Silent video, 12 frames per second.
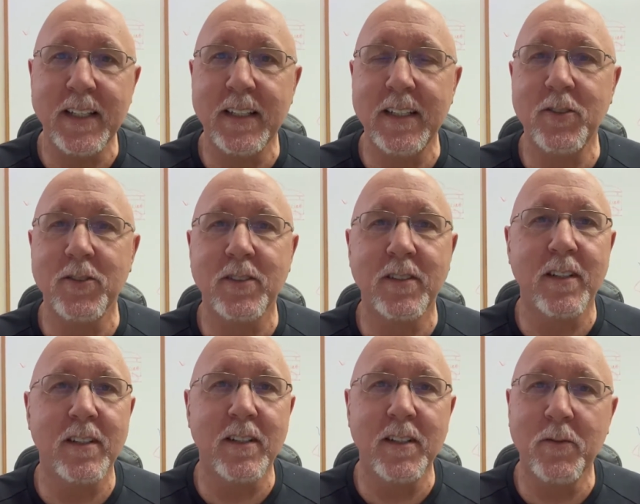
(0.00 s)
And I just
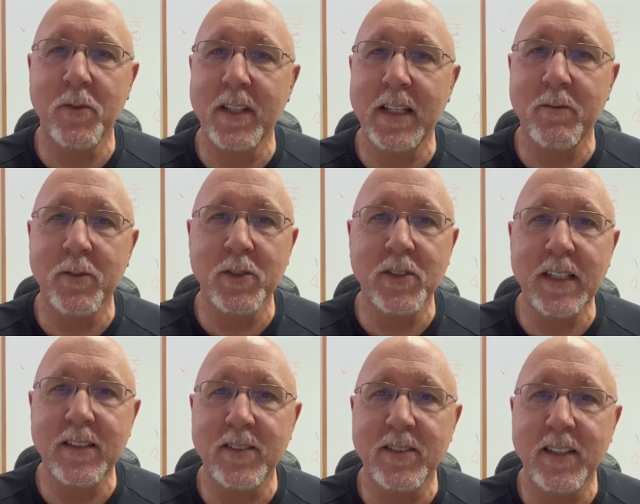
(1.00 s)
love what that verse had
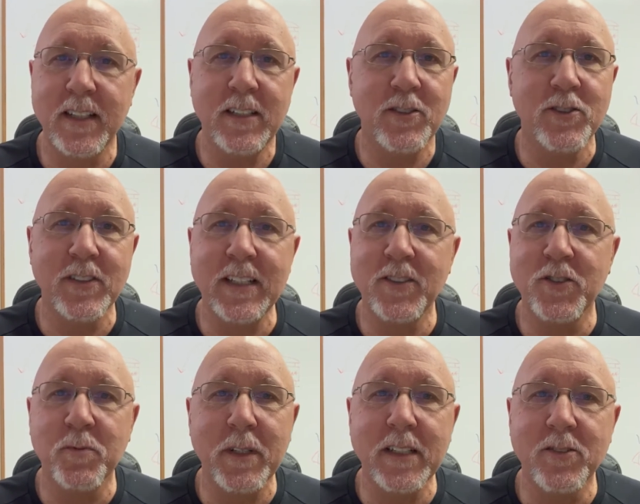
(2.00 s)
to say and just had to
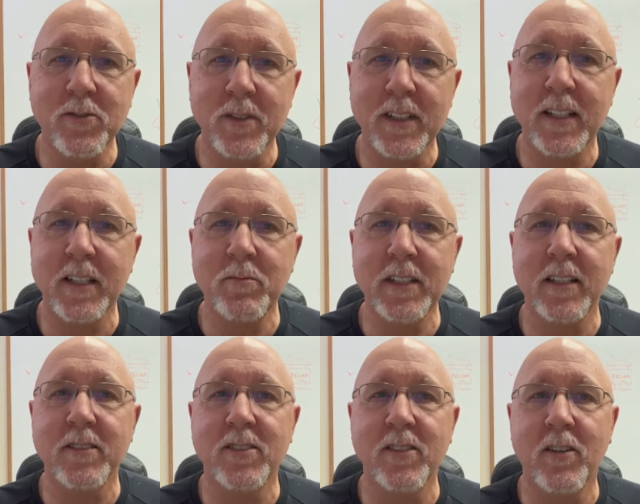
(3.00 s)
speak to it. It comes out of
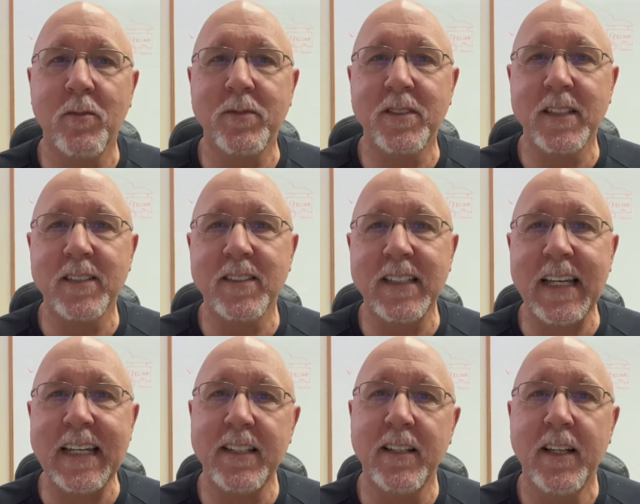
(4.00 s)
Psalm
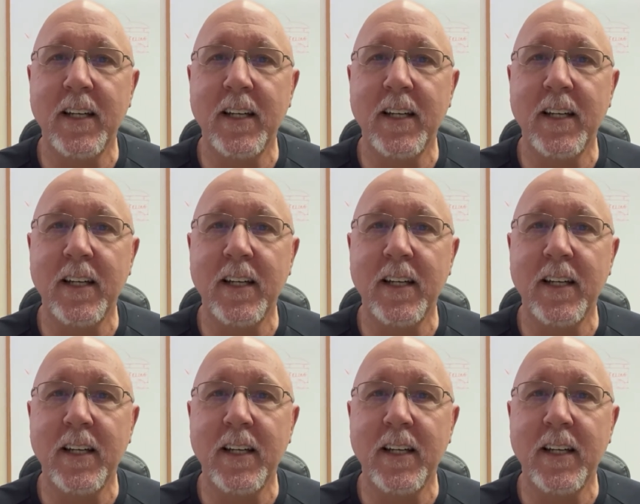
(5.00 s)
68,